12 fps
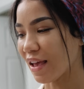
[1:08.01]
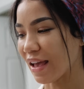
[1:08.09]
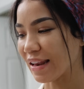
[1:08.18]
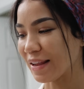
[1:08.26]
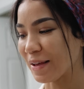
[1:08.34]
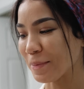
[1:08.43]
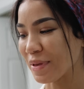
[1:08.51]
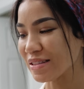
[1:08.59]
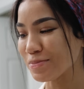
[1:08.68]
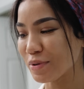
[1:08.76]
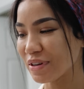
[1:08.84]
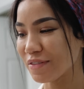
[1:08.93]
And
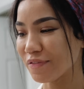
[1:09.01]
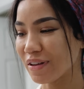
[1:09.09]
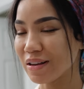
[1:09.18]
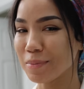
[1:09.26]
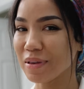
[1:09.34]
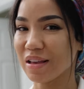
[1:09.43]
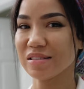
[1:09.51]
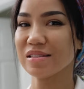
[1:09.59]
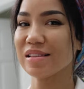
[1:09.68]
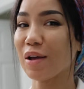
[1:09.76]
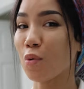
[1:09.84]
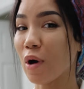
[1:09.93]
it's pretty funny because
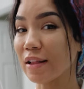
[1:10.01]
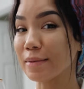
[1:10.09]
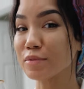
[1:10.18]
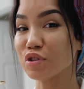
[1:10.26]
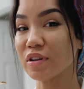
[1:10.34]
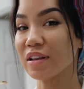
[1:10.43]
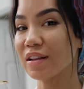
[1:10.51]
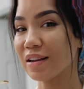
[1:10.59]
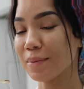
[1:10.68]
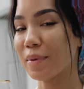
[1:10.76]
it's like while I'm drinking it,